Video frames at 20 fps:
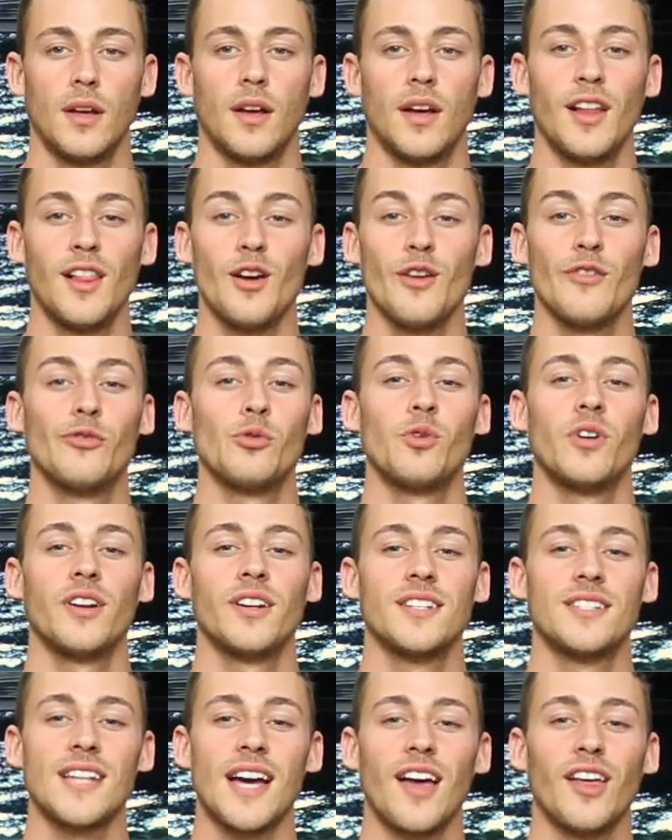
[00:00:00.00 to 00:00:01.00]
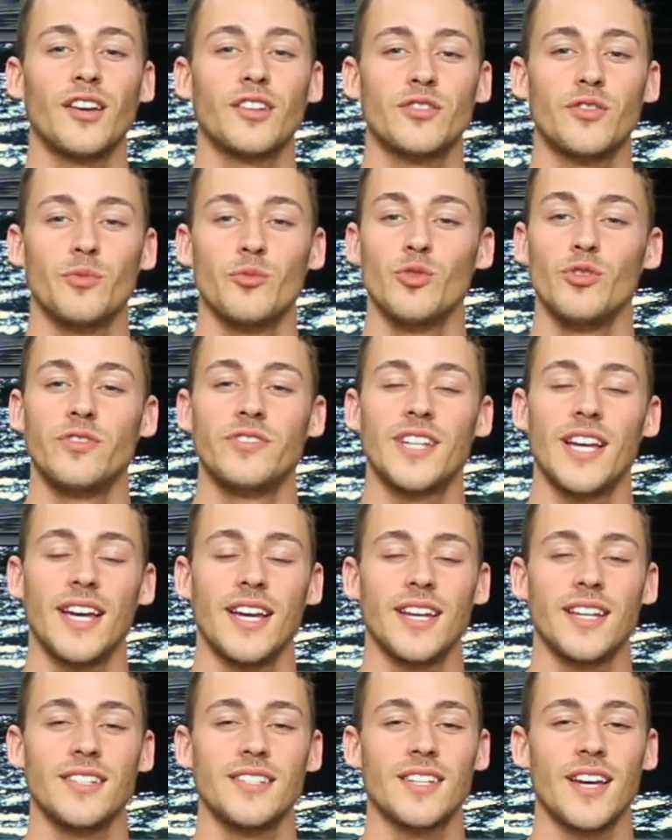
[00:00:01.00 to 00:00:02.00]
Hello everyone, it's Alex from
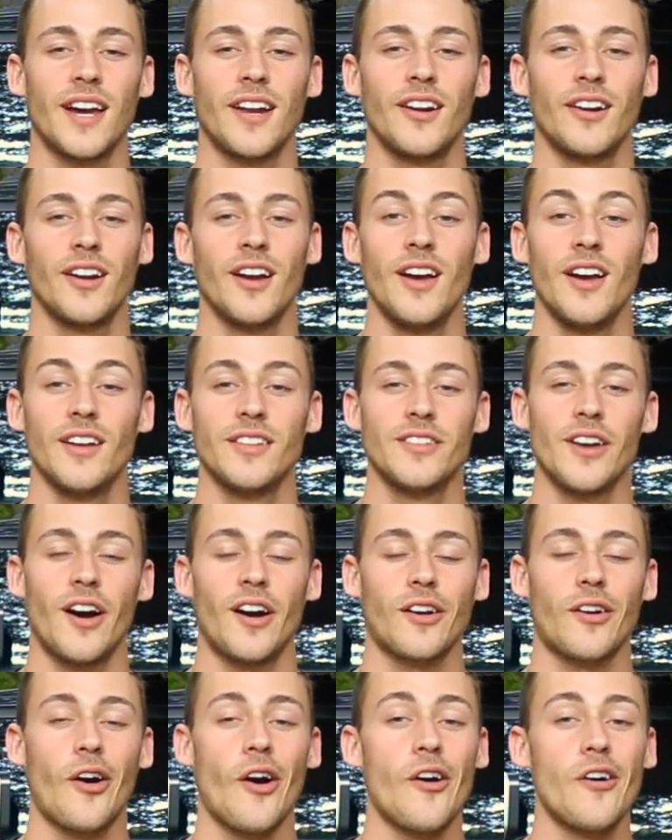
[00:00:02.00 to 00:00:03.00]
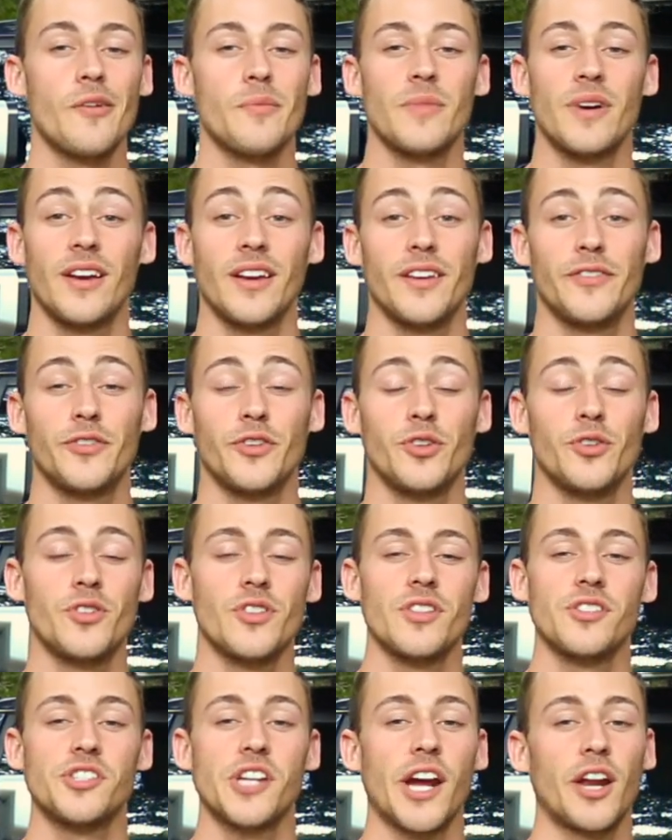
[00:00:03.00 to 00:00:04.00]
RoofTentInsider.com. If you're new to
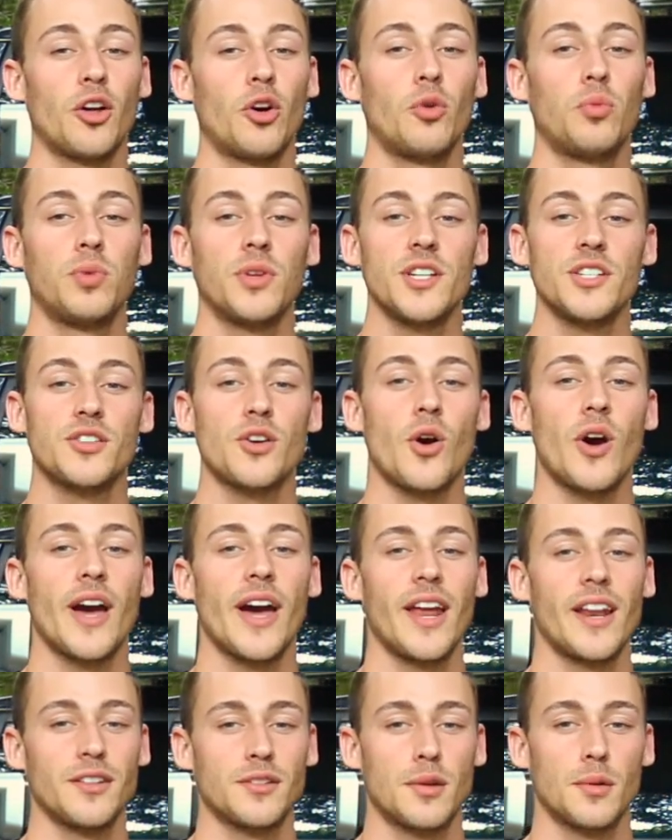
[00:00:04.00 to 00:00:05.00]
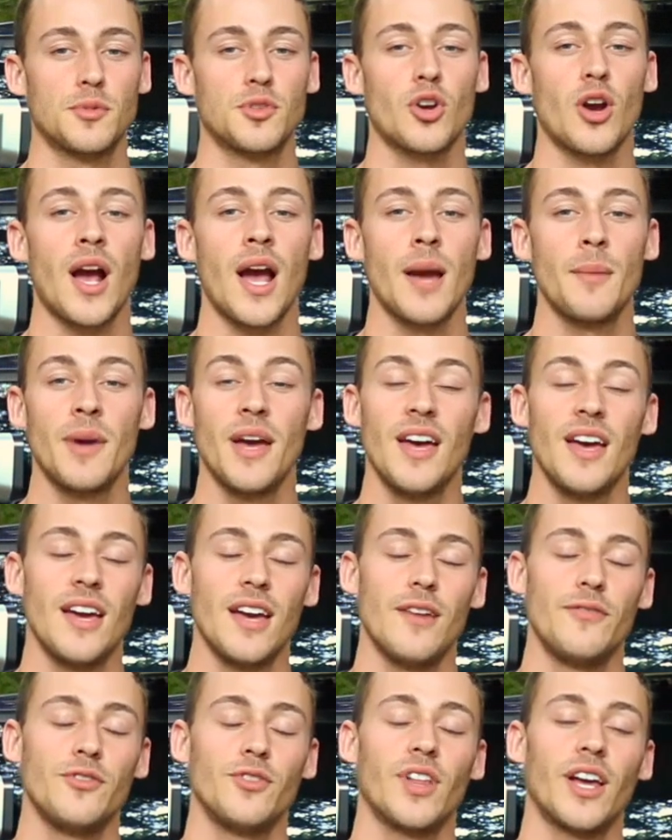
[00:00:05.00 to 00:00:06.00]
the channel, please go ahead and subscribe.
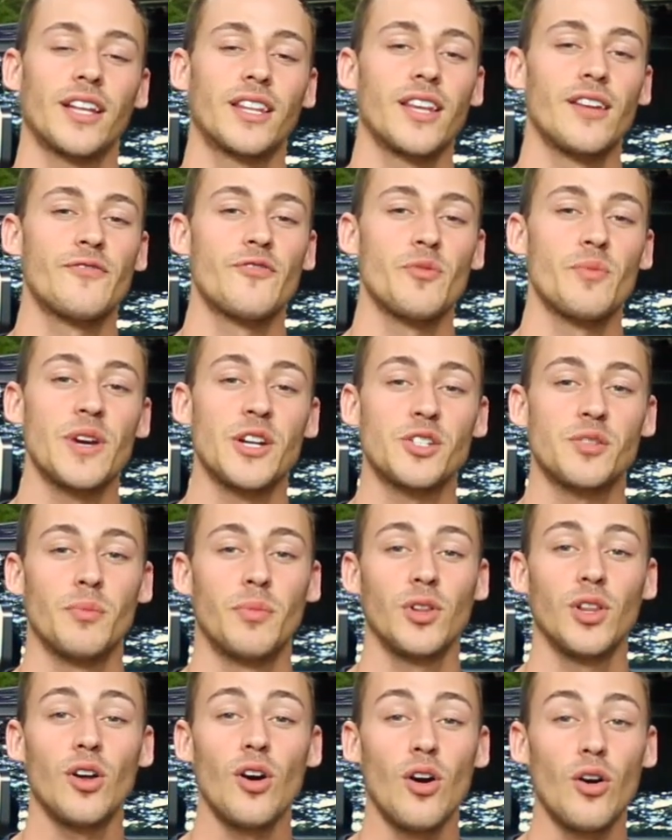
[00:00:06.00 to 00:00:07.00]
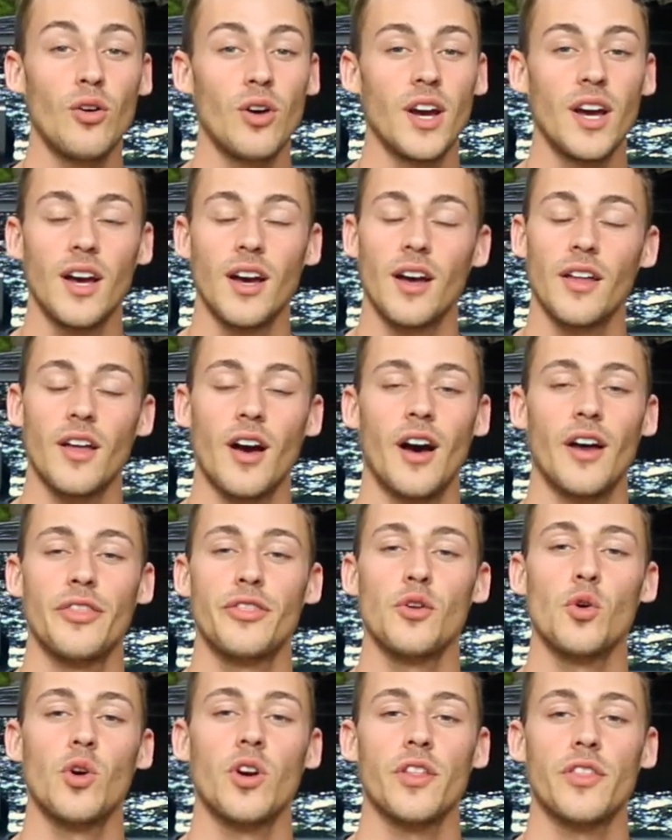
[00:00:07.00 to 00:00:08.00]
If you like the information below,
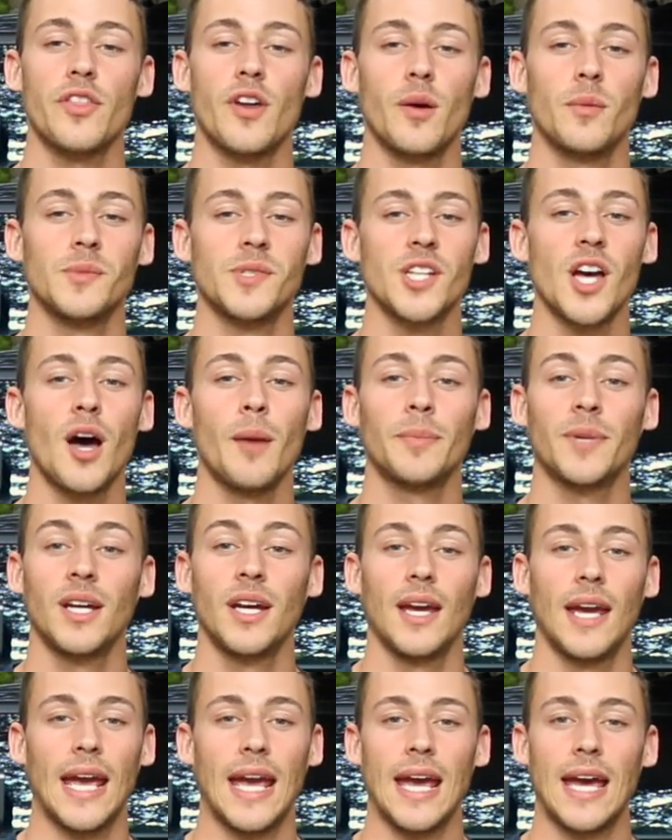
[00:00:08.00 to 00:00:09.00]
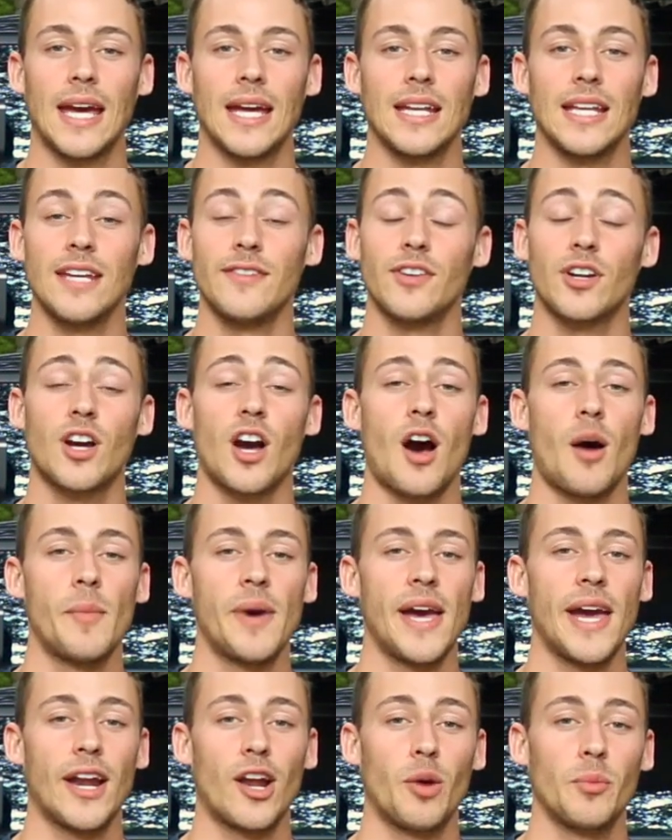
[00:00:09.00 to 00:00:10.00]
throw it a thumbs up and even
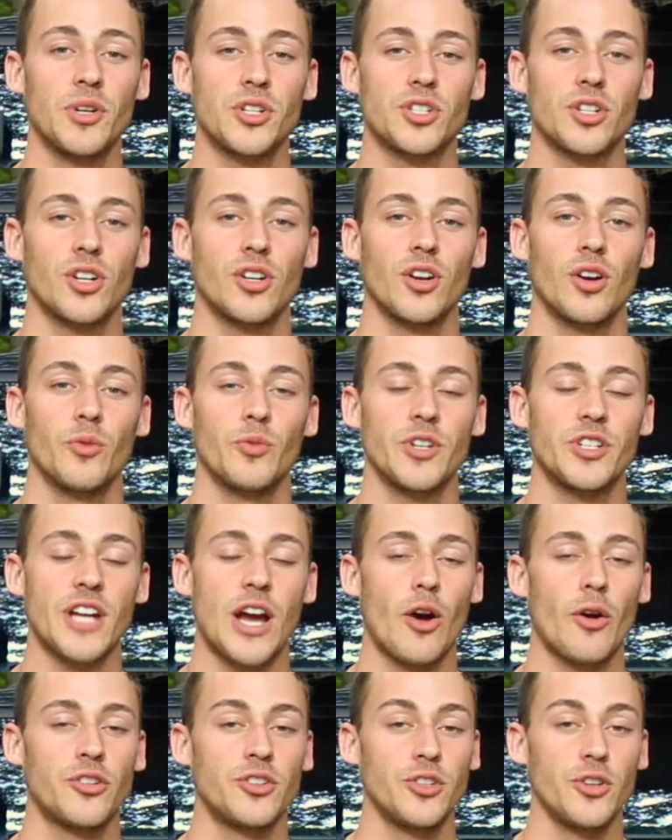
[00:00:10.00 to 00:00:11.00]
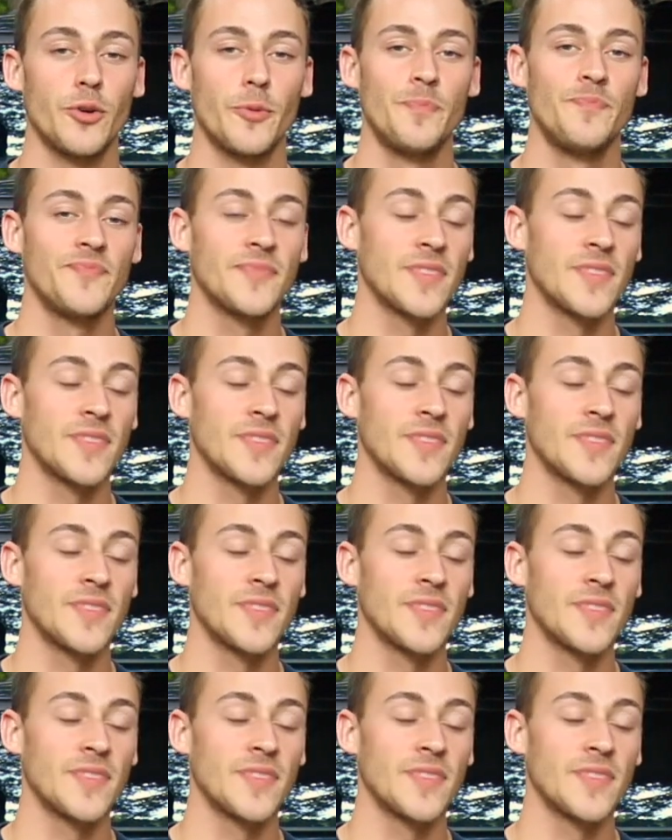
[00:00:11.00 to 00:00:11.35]
comment, and I'll be sure to reach out to you.